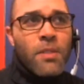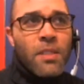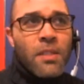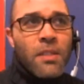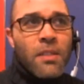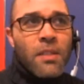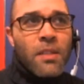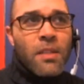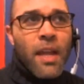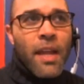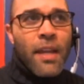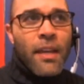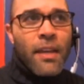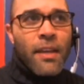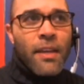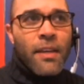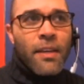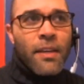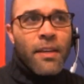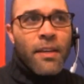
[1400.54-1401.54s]

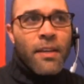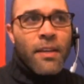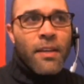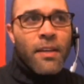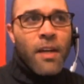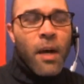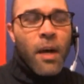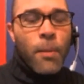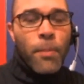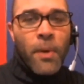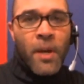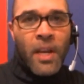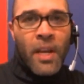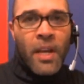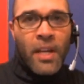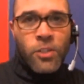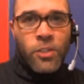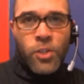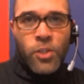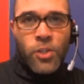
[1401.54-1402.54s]
like a
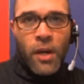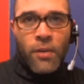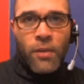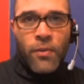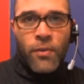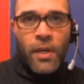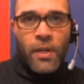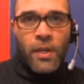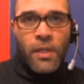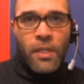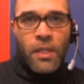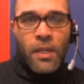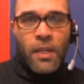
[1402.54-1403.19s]
budding genre,